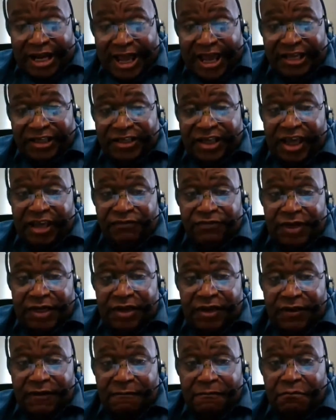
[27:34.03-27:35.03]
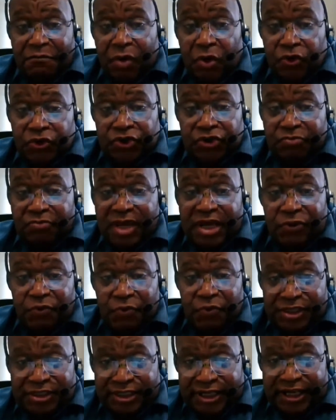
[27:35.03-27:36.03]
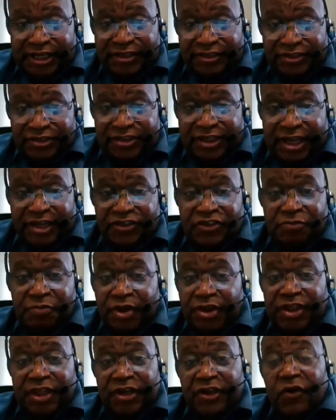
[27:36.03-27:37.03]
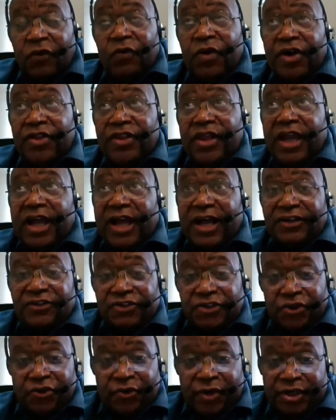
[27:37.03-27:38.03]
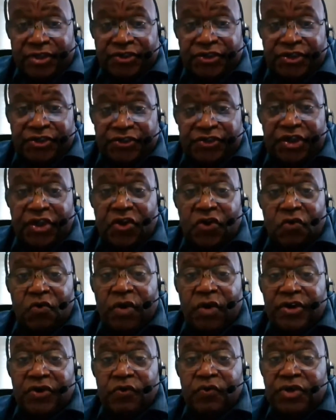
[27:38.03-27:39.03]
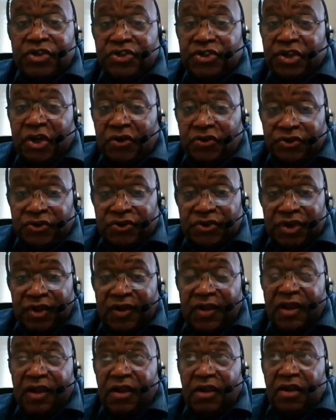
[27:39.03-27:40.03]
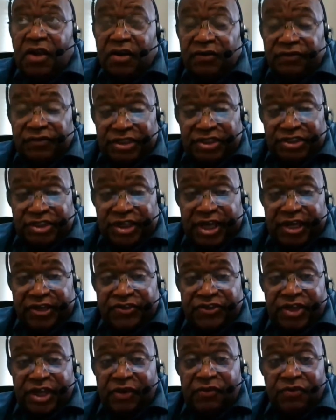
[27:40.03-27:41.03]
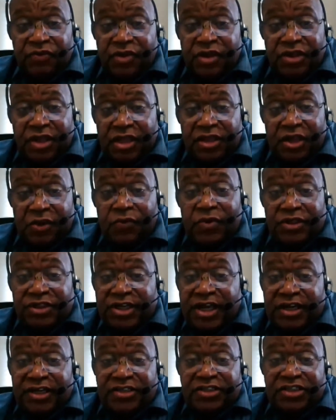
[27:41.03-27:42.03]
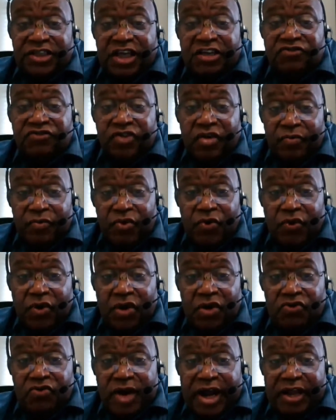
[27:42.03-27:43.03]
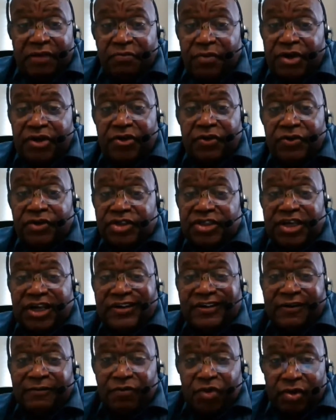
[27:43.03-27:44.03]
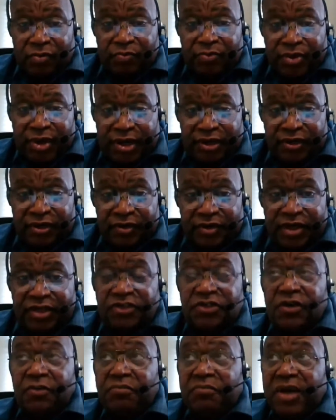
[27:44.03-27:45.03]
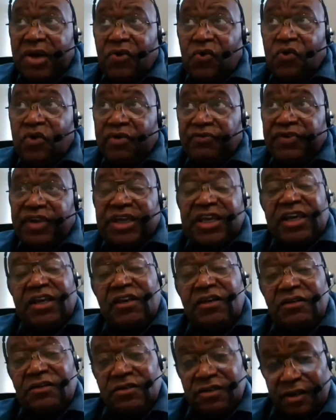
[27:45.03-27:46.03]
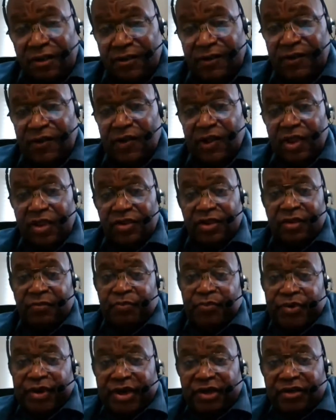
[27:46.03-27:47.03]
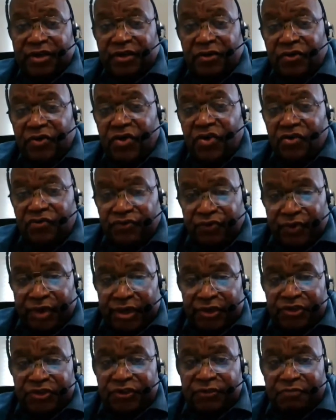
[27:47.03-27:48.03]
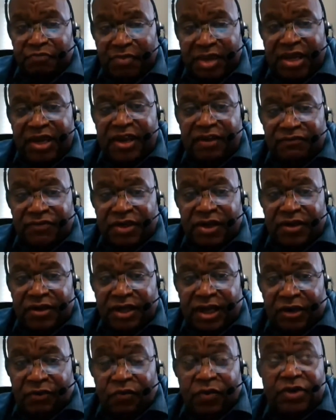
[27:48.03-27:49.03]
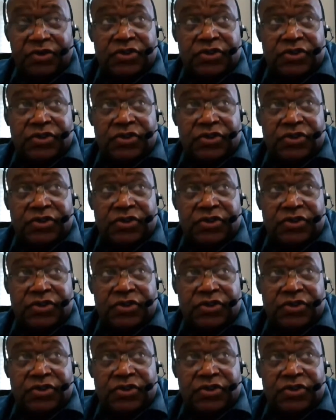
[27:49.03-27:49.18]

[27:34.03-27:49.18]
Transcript: Unlike David, most men will take the sex, but they don't want the consequences. They don't want the results of the sex. They will take the sex from you, all right, but don't tell them you're pregnant. There's some men who have killed their pregnant girlfriends. Men have done that.